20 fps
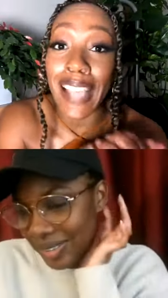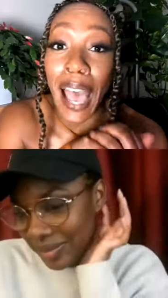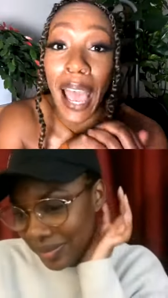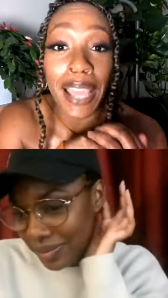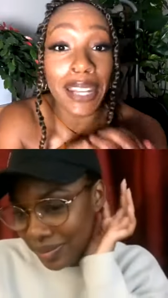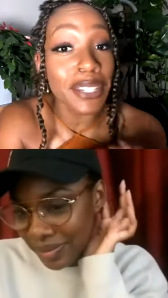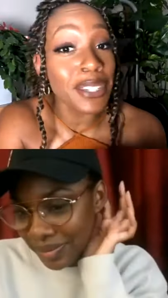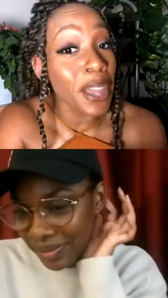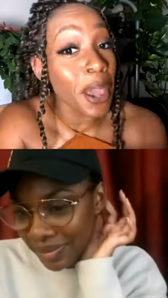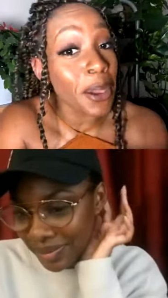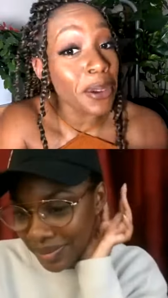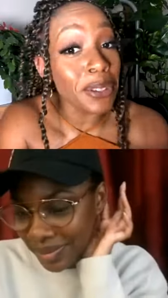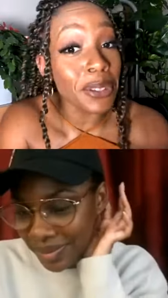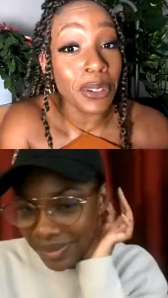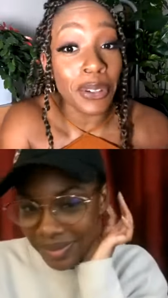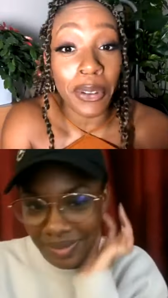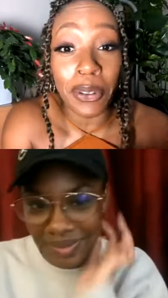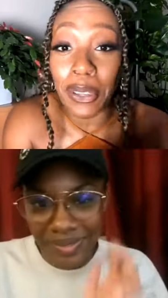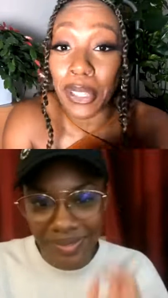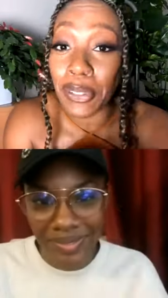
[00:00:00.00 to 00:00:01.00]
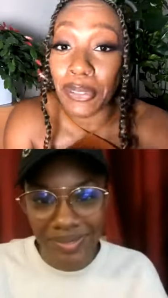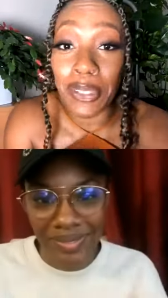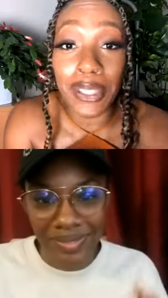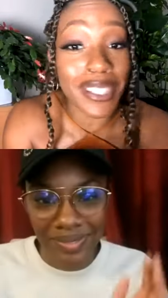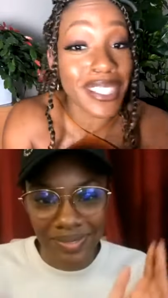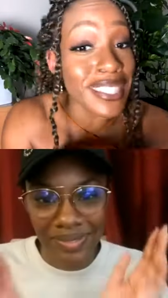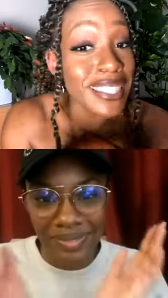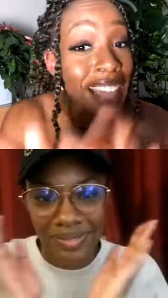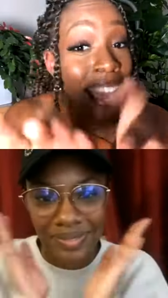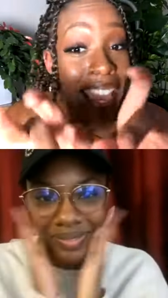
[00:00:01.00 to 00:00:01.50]
Speaker 1: I know you're not
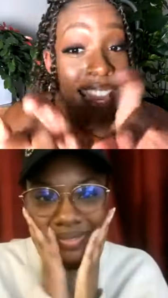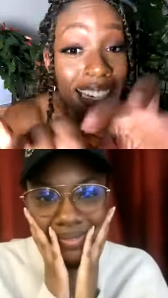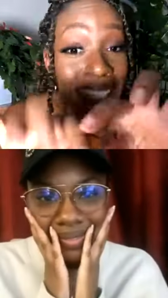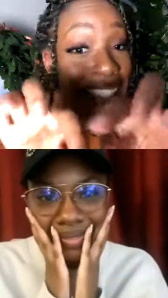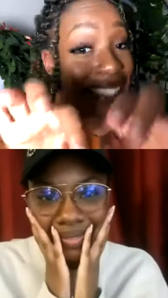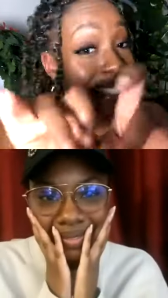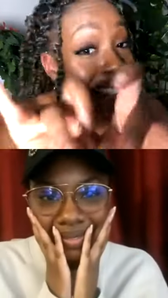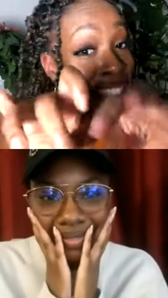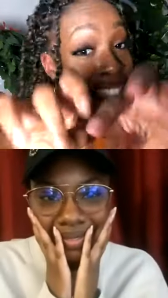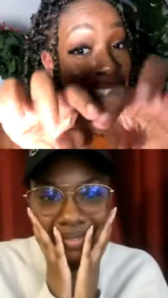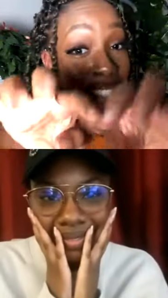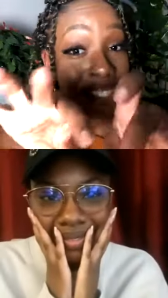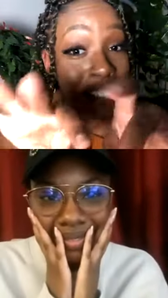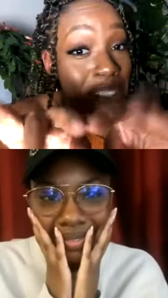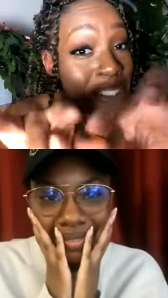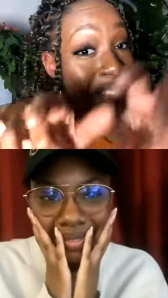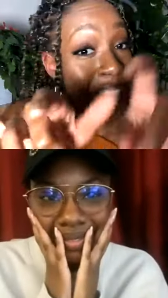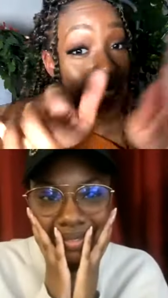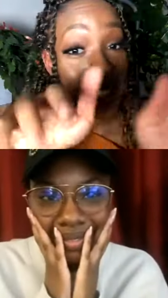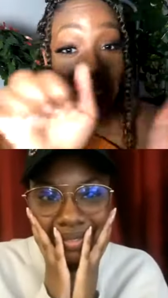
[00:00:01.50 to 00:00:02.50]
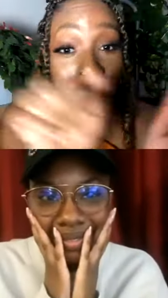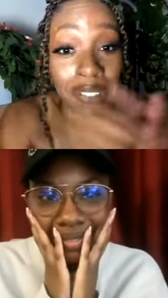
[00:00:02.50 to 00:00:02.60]
even staying in this